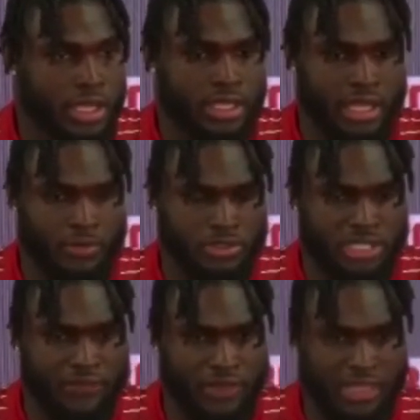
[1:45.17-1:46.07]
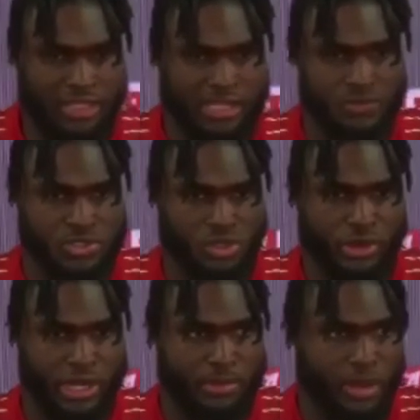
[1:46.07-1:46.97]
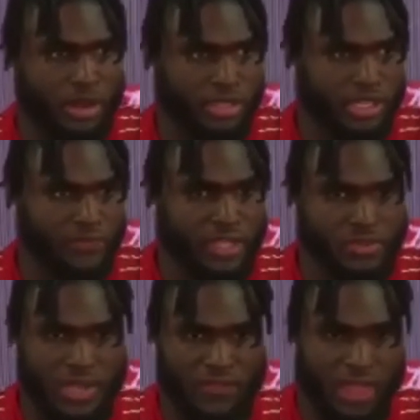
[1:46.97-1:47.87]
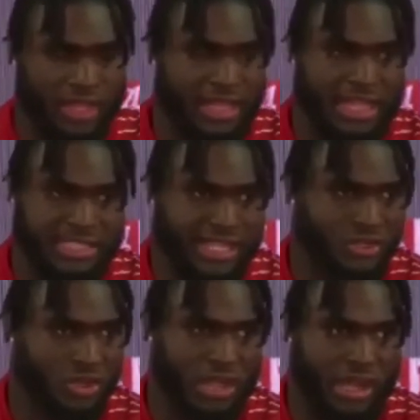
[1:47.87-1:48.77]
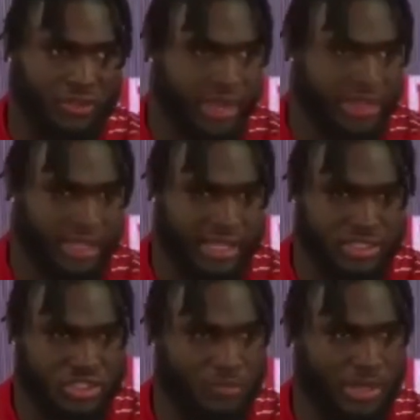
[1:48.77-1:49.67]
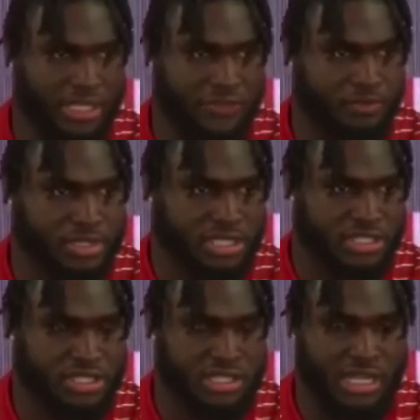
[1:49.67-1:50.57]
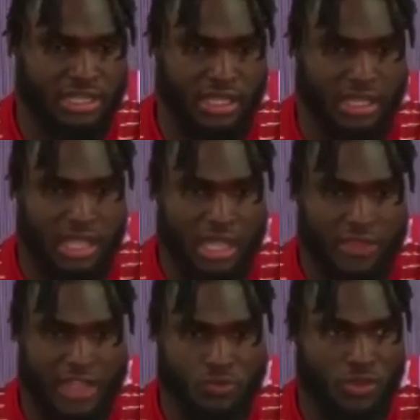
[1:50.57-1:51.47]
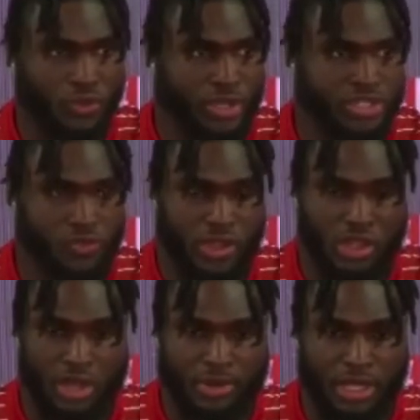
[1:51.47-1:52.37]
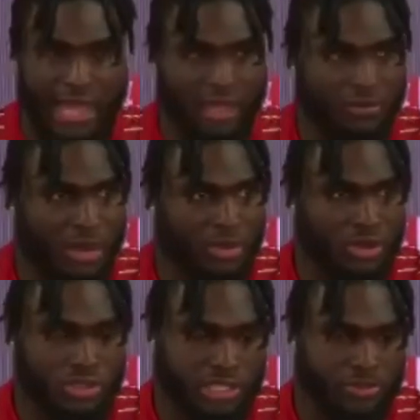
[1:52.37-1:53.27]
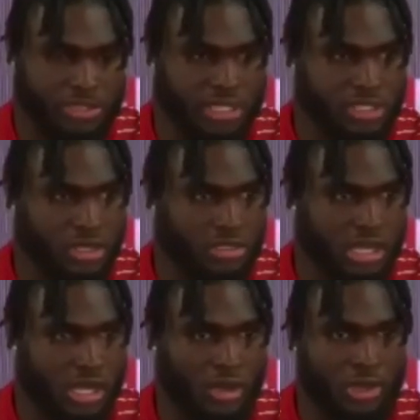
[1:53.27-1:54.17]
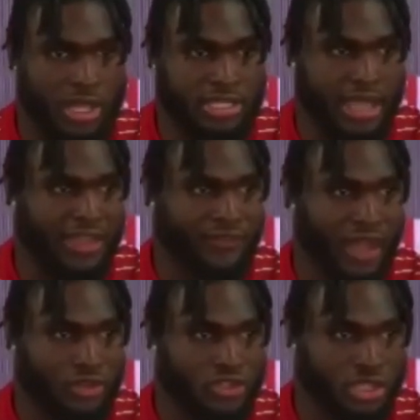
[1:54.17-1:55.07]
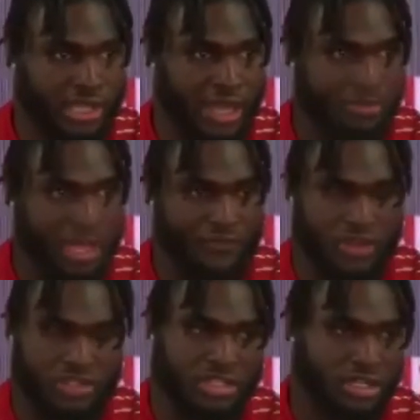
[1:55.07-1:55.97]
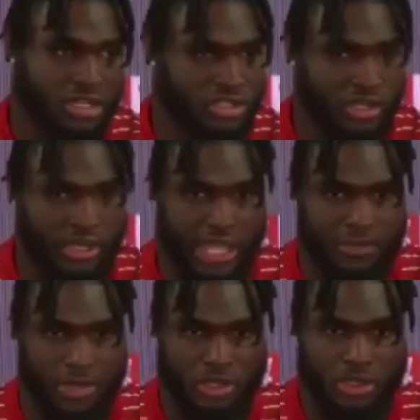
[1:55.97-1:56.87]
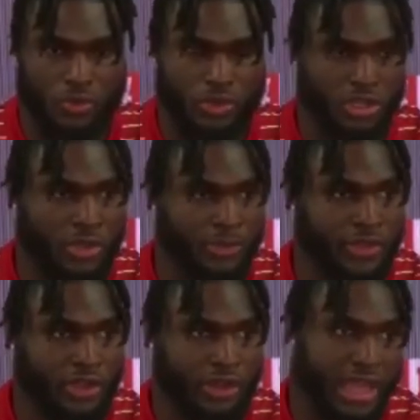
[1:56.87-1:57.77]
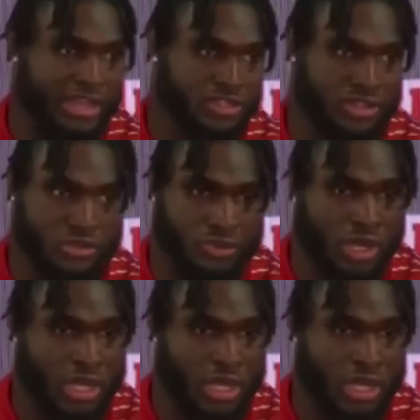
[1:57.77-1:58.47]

Yeah, most definitely. I think that's what's so great about our defense. We have a lot of guys that can do a lot of great things, you know, play different positions. And I think that's one of the reasons why you come to Alabama. Coach Saban says it all the time, to add value to your game, to add versatility to your game. And, you know, when you come here, they're going to actually do